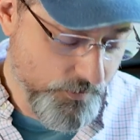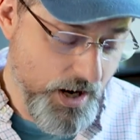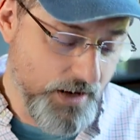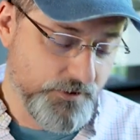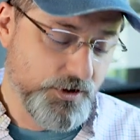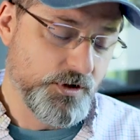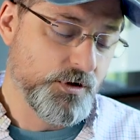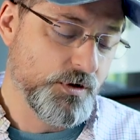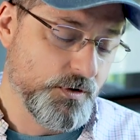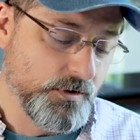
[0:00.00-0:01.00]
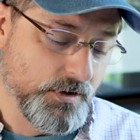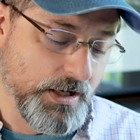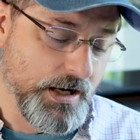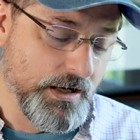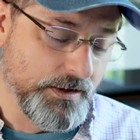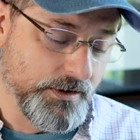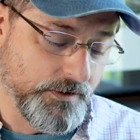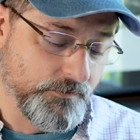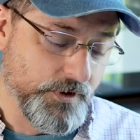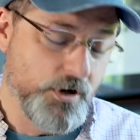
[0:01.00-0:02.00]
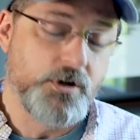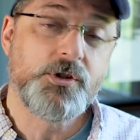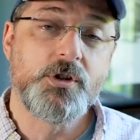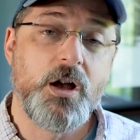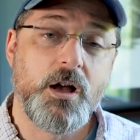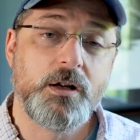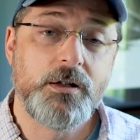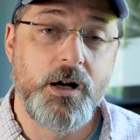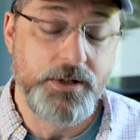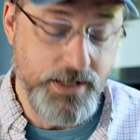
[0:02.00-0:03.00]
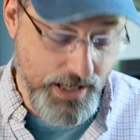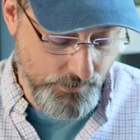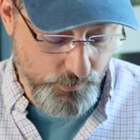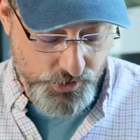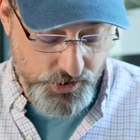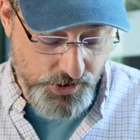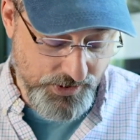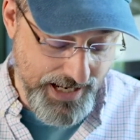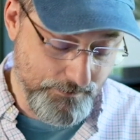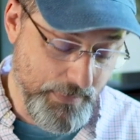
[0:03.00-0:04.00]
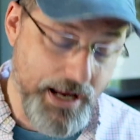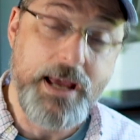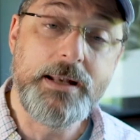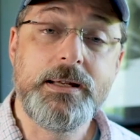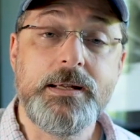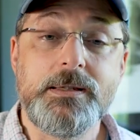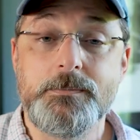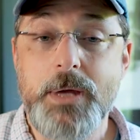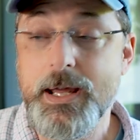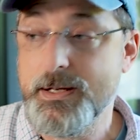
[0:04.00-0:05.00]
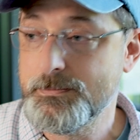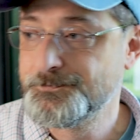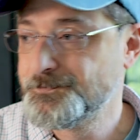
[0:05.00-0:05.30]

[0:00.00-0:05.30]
off to the third song on the album, which is A Man Needs a Maid.